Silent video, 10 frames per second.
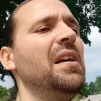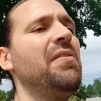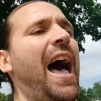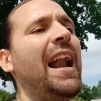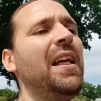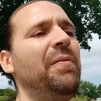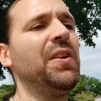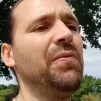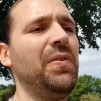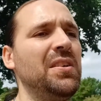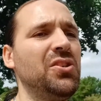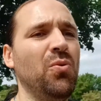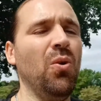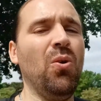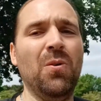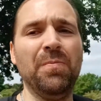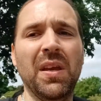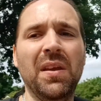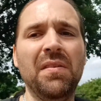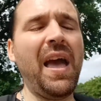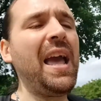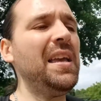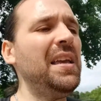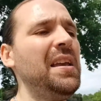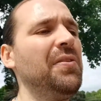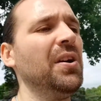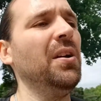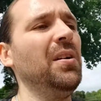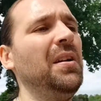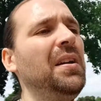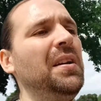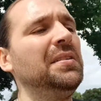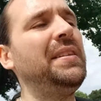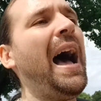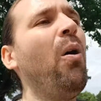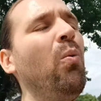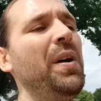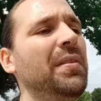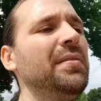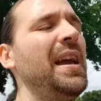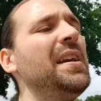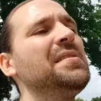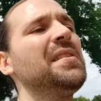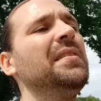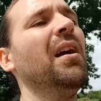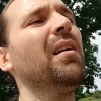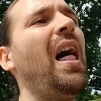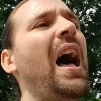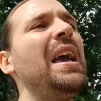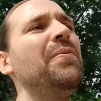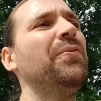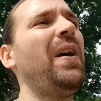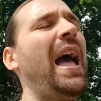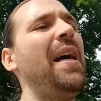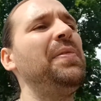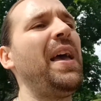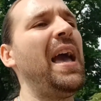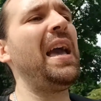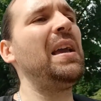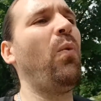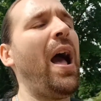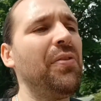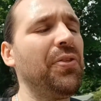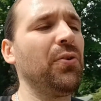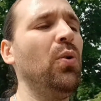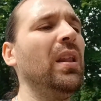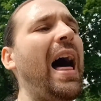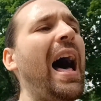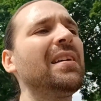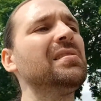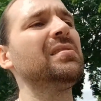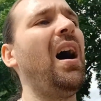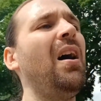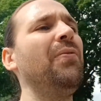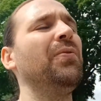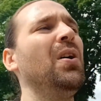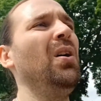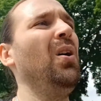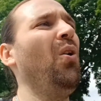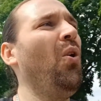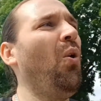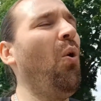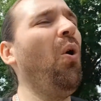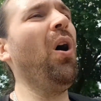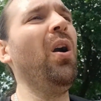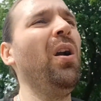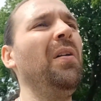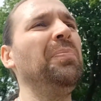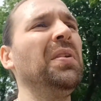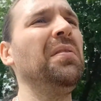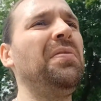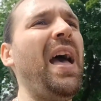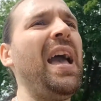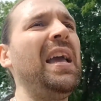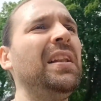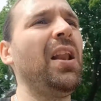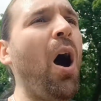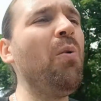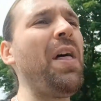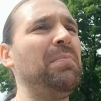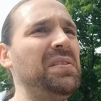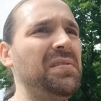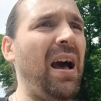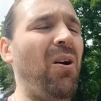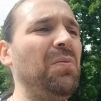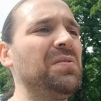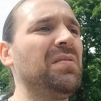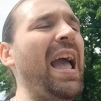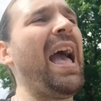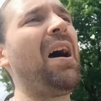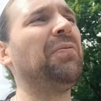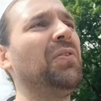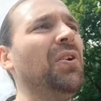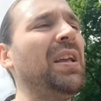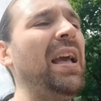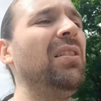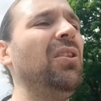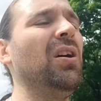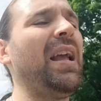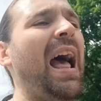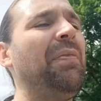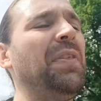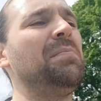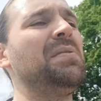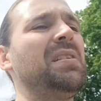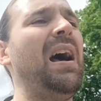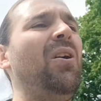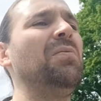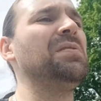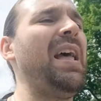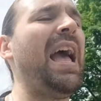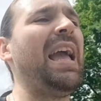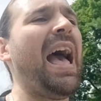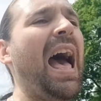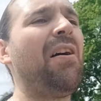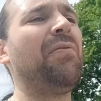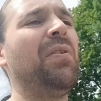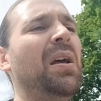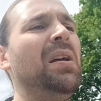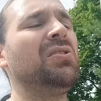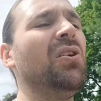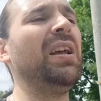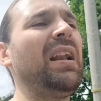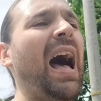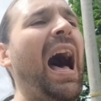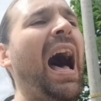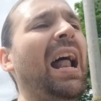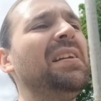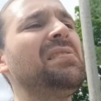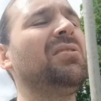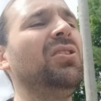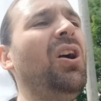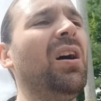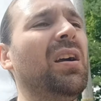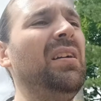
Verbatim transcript: that individual, they either dealt with things in their life and they went through a lot of stuff or they know themselves. They have took a look at themselves. They have took an honest look